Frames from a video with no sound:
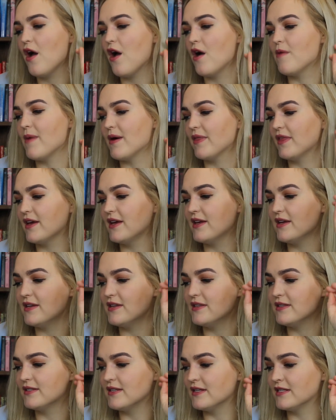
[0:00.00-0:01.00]
her mother
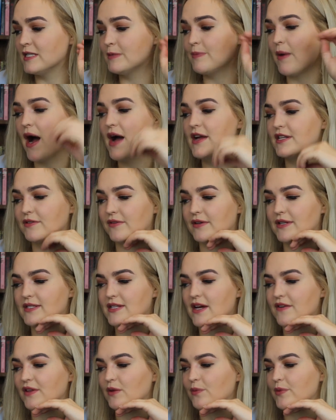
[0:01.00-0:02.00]
is inspired to
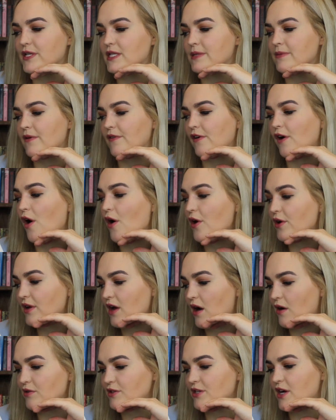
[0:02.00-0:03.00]
rediscover the wisdom of her own
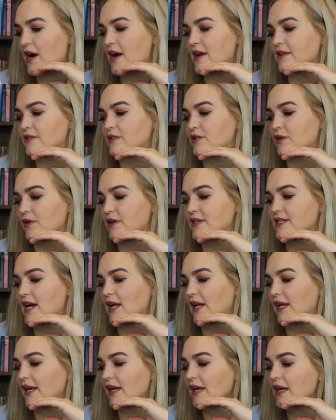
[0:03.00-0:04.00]
culture and
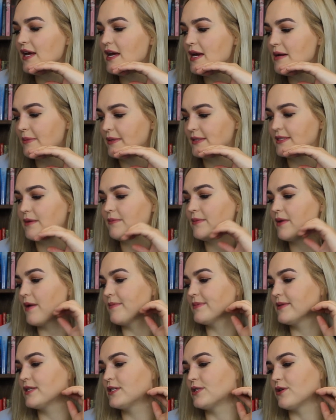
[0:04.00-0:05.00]
storytelling. But
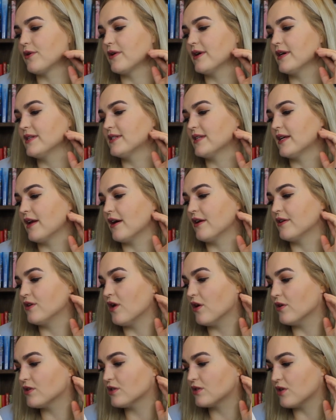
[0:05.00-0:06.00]
sometimes the stories that are
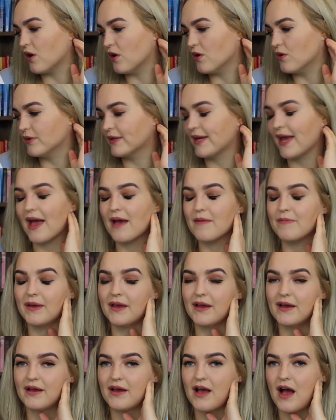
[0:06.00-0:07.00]
not told can
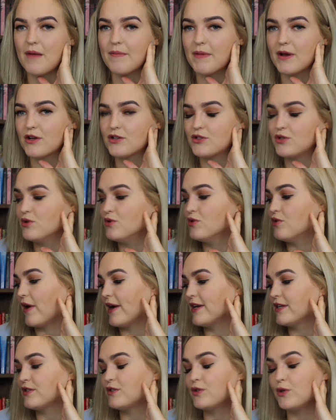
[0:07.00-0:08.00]
become too
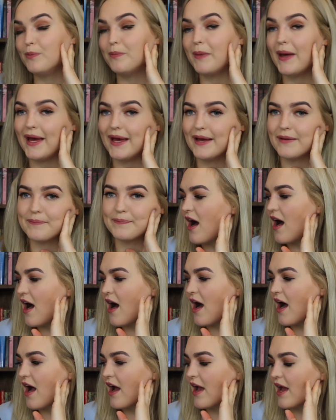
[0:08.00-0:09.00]
great to bear.
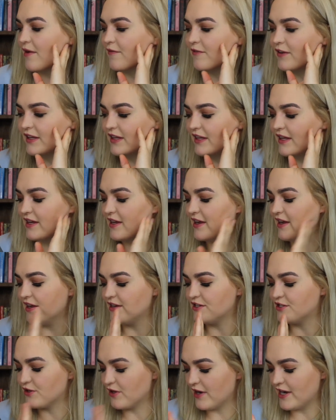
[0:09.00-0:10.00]
I am really
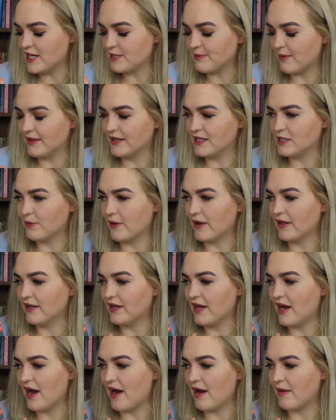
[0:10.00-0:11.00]
intrigued by this
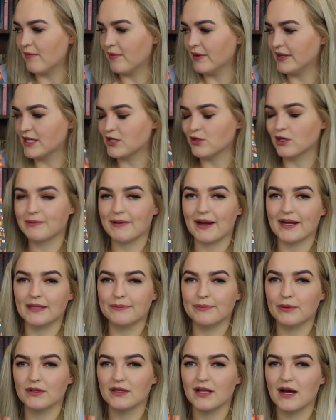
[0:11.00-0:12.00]
one. When they talked about it at
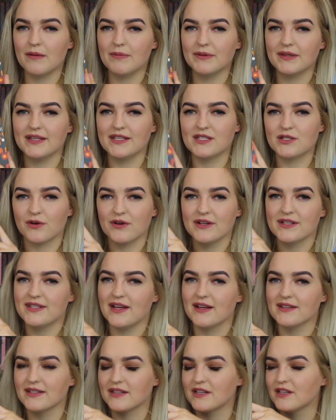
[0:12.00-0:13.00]
the book club, the story
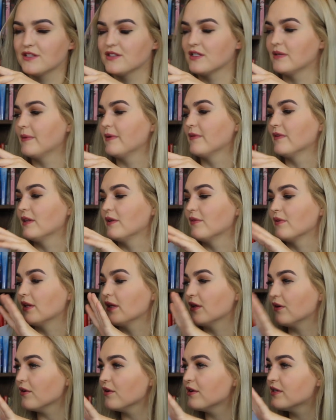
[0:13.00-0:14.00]
sounds like it's going to be really,
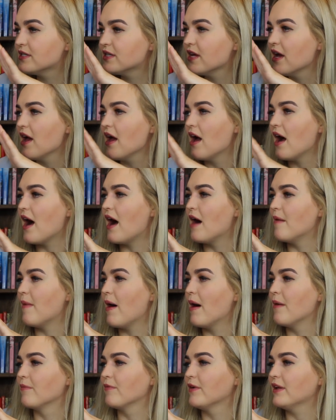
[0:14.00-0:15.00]
really good.
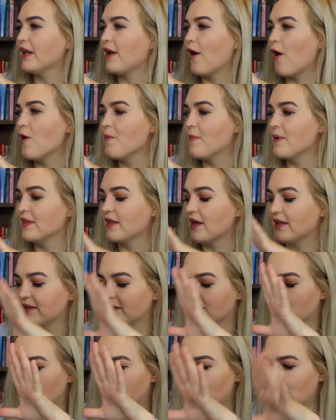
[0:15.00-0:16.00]
I'm really hoping that
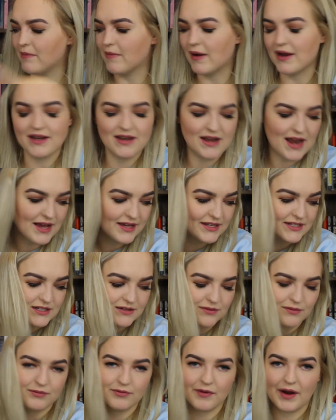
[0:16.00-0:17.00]
this will be my
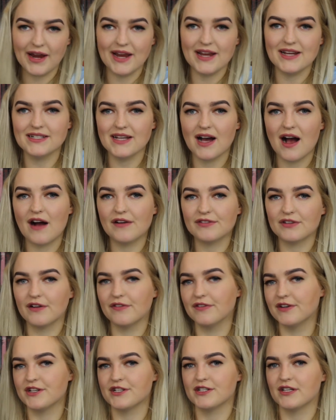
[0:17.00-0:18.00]
next read after I
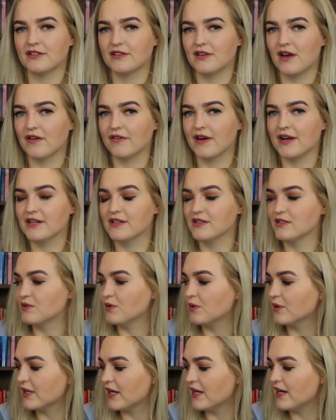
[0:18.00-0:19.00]
finish Sarian's
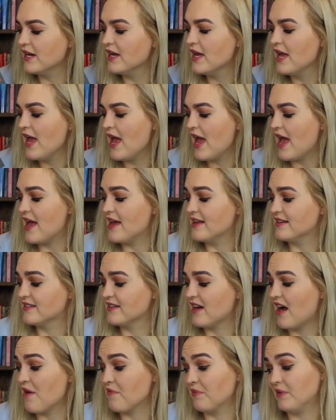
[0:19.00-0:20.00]
Daughter,
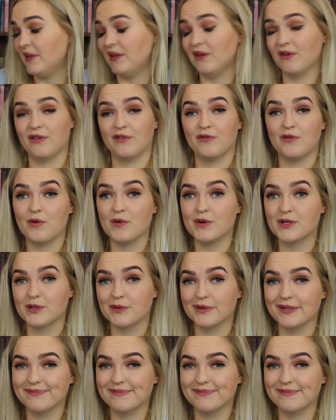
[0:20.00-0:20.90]
and I'm really looking forward to